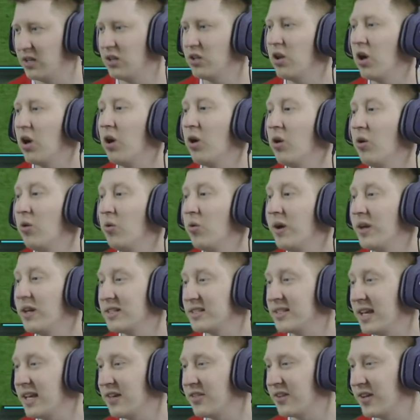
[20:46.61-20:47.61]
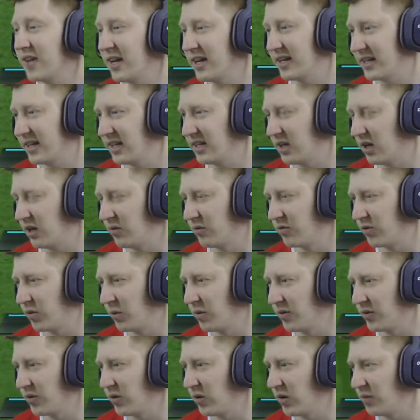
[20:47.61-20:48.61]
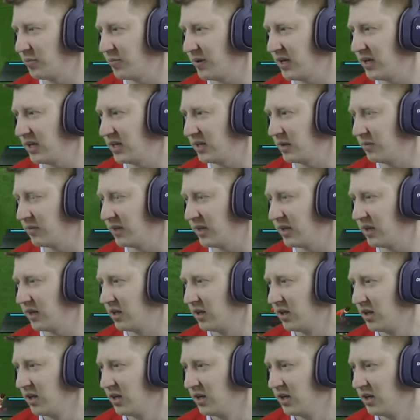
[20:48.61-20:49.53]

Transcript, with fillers: No, where's Nathan Ake come from? I thought I'd beaten him there.